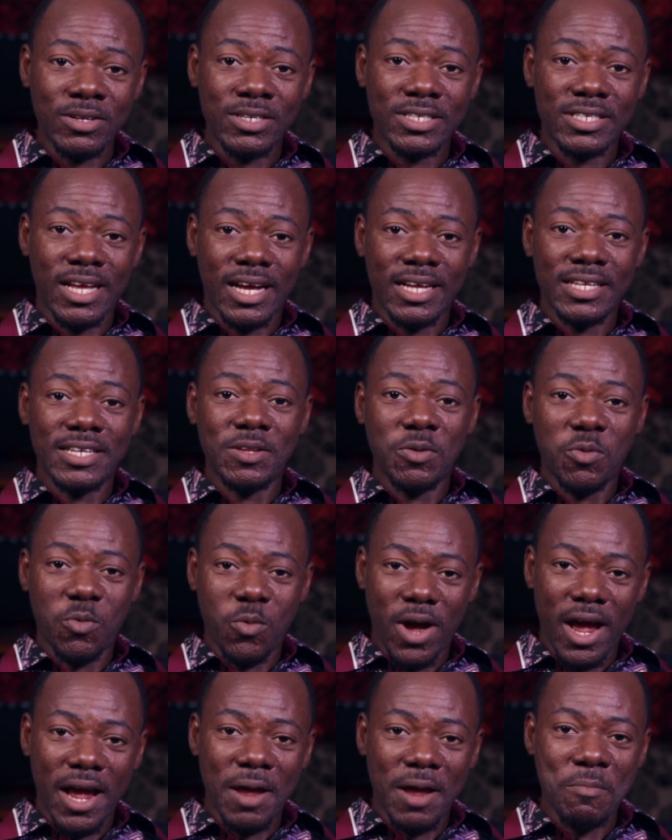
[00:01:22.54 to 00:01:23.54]
all start
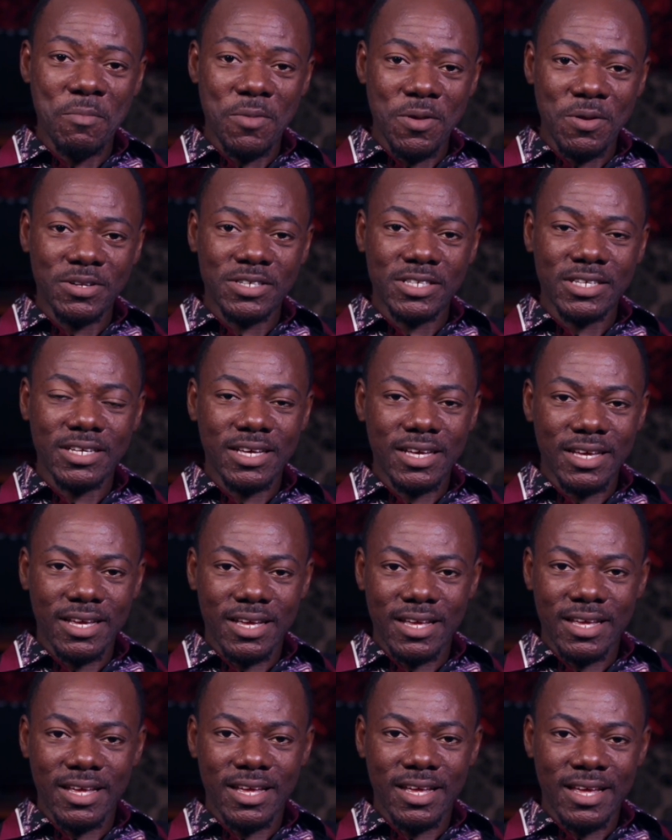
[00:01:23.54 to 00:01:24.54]
and why music?
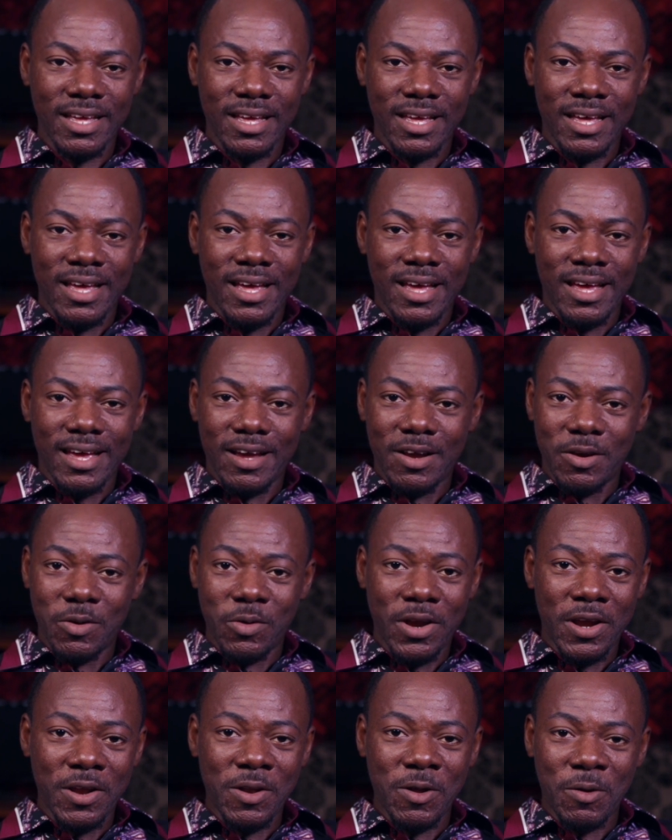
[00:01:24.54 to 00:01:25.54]

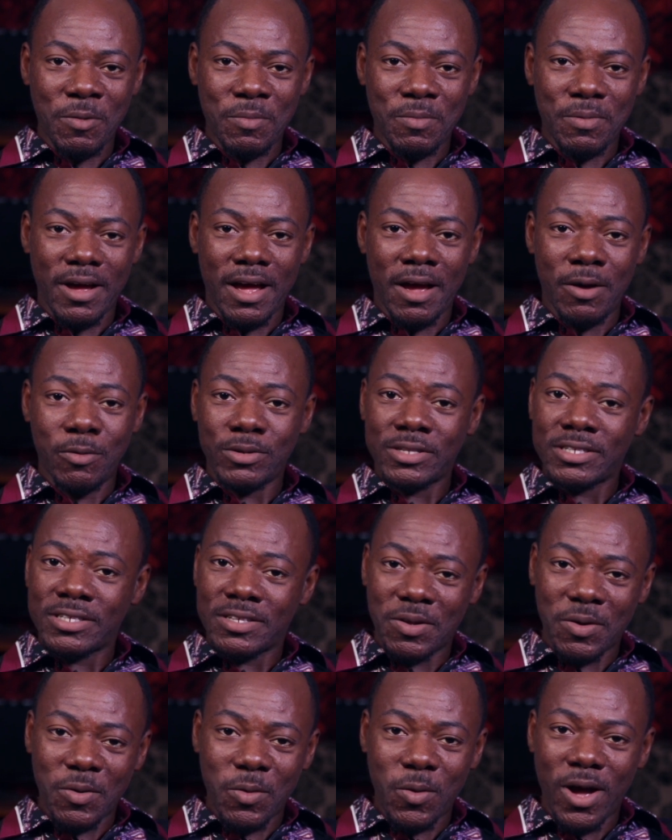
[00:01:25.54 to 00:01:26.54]
Growing up, I was
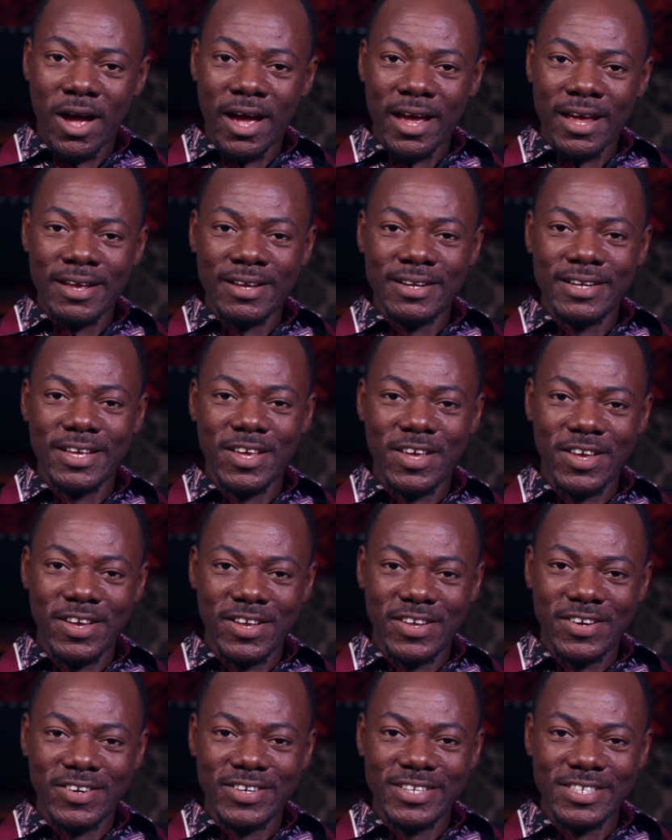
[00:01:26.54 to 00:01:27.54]
in the choir,
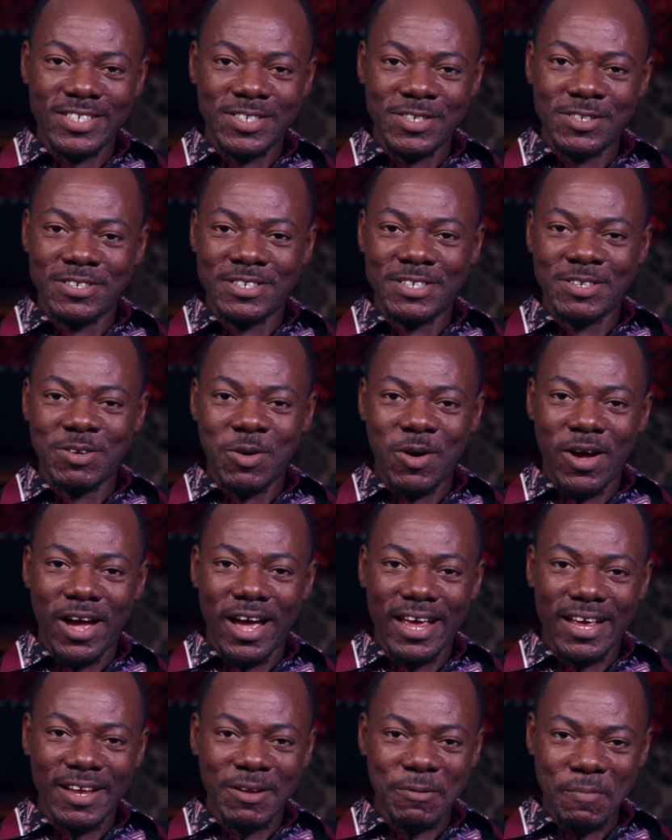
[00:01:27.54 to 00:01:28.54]
you know, children's
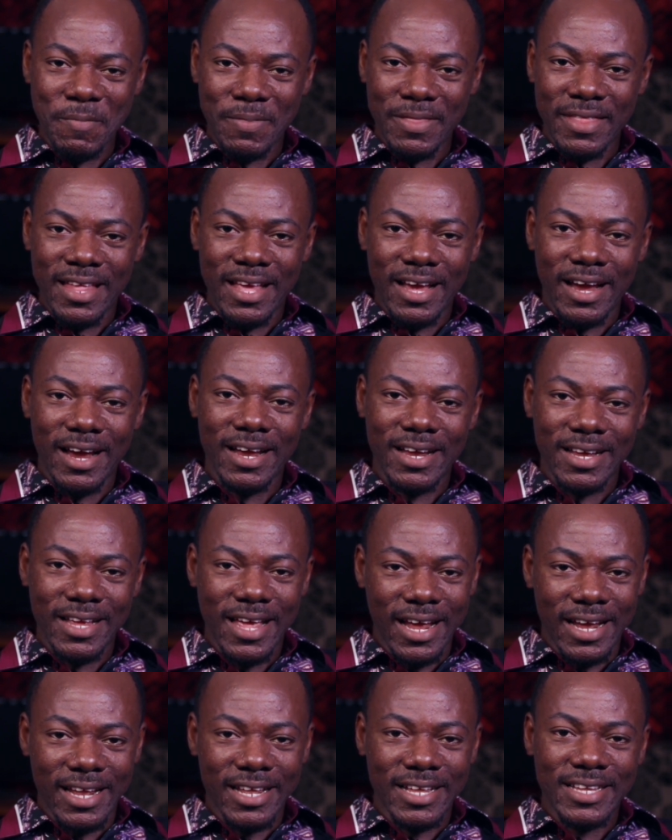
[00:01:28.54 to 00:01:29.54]
choir,
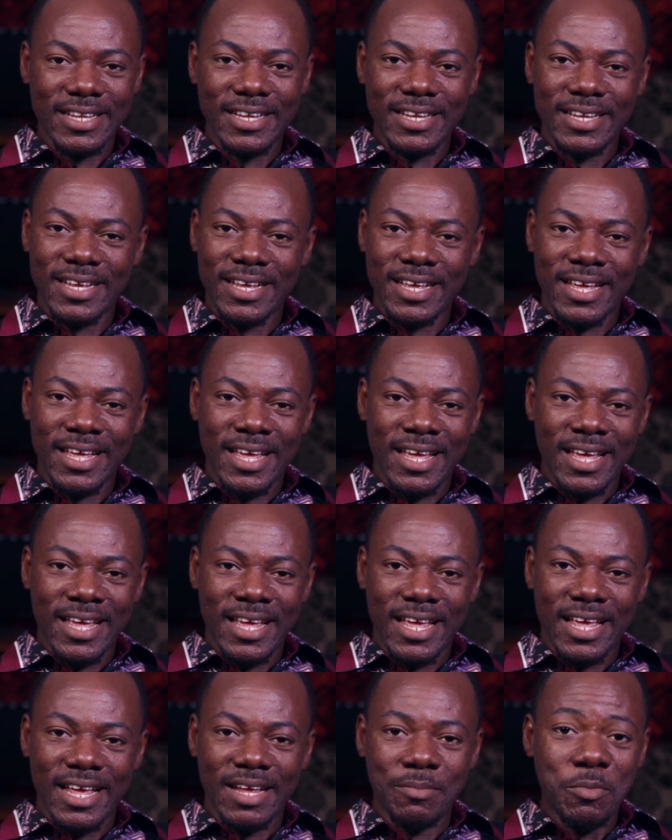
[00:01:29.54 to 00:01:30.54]
and
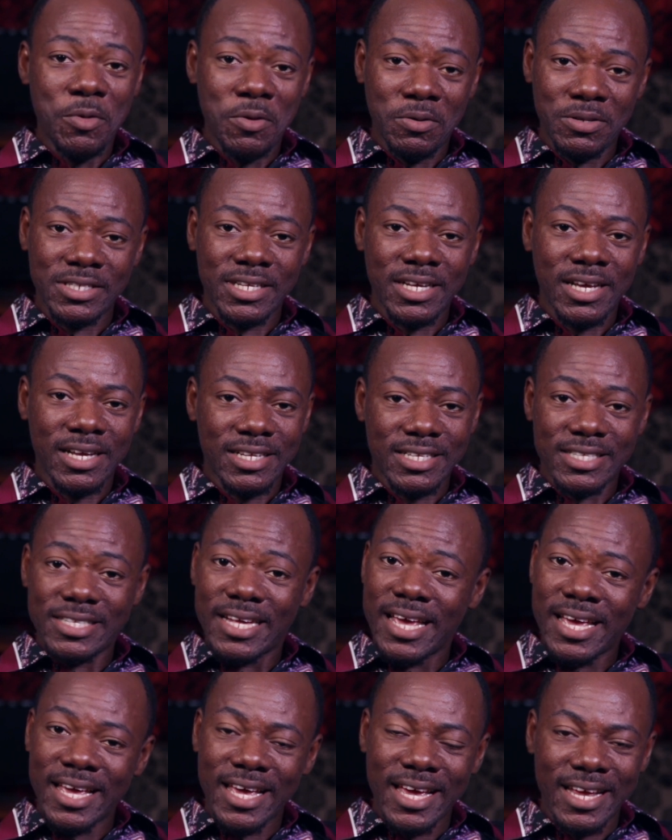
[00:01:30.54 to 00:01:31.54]
music,
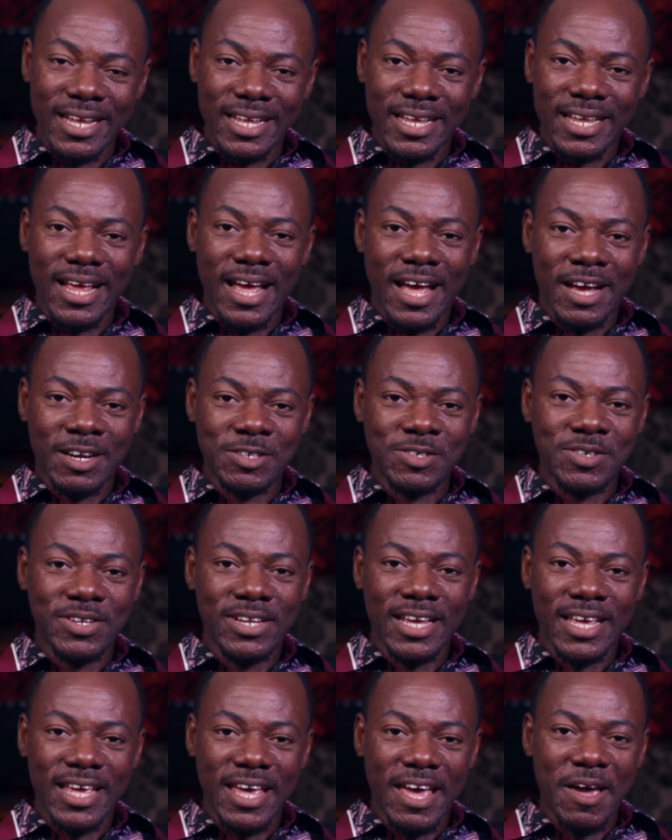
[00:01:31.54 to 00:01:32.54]
singing
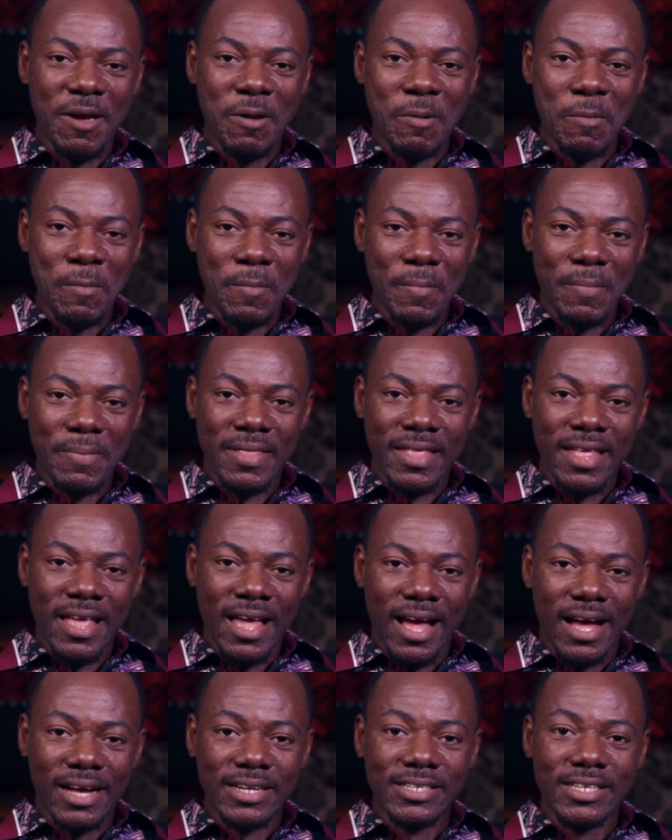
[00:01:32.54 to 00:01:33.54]
actually came
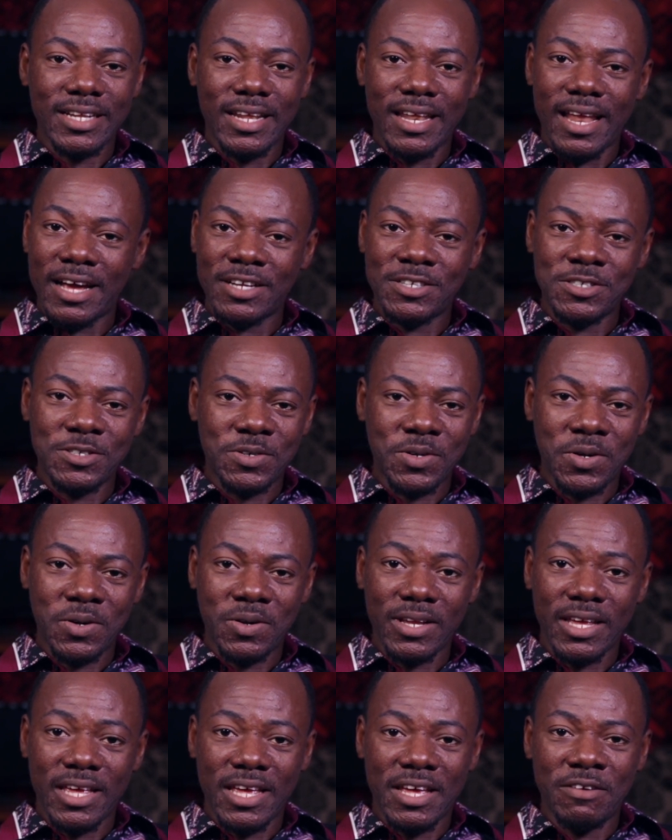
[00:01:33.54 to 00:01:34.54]
as a
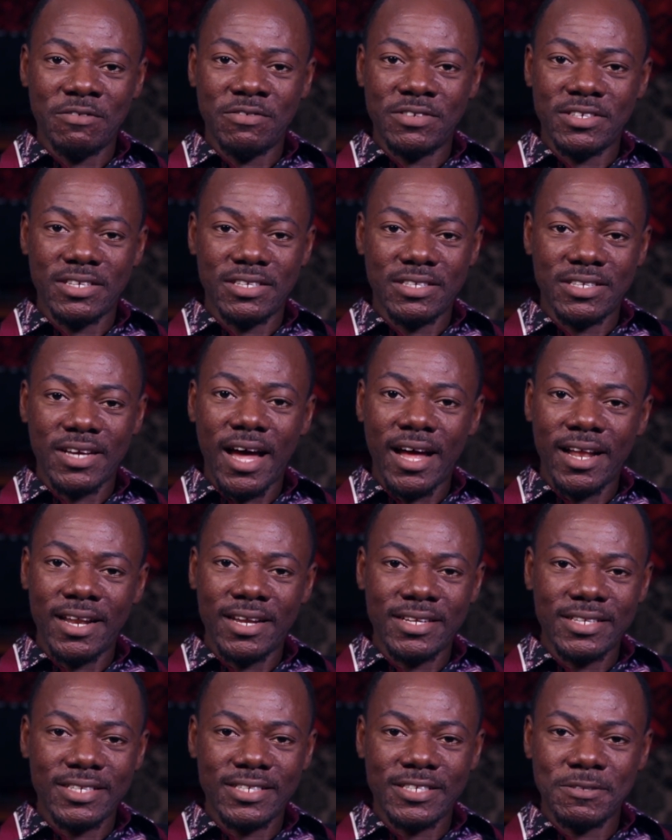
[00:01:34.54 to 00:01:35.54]
natural gift and
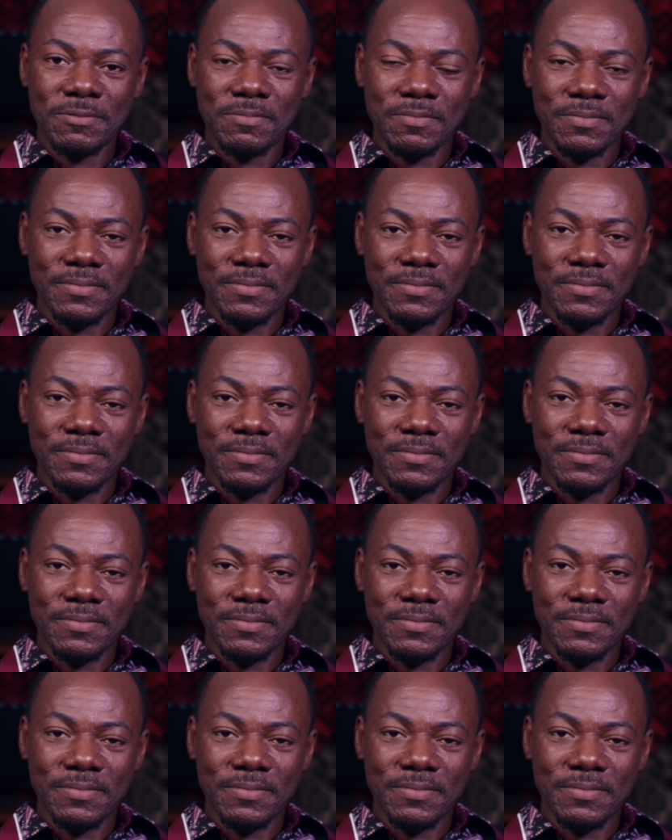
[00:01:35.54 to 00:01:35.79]
talent.